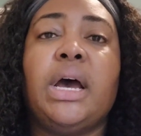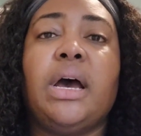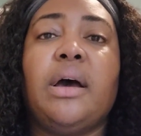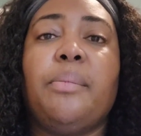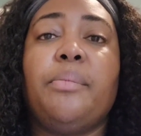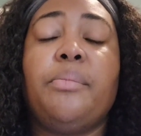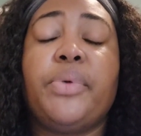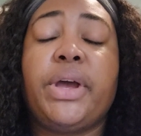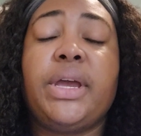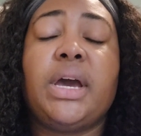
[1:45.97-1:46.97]
Um,
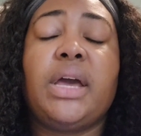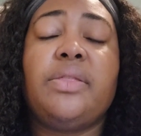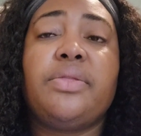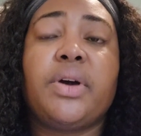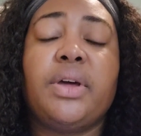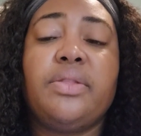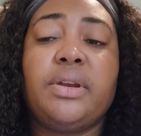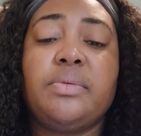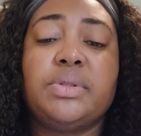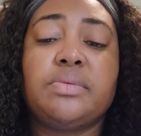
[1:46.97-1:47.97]
but I thought
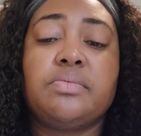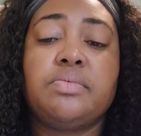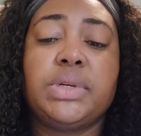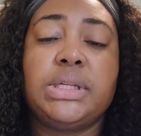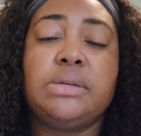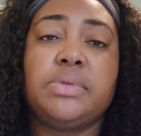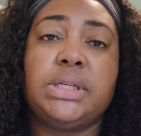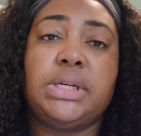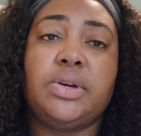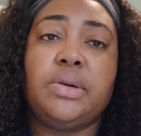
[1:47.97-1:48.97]
that it was a really,
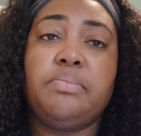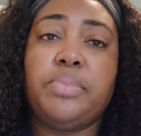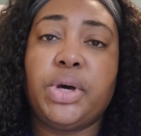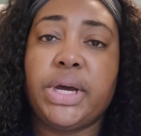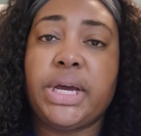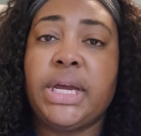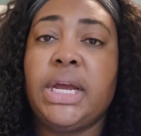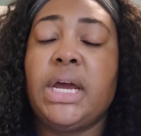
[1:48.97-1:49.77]
really good book.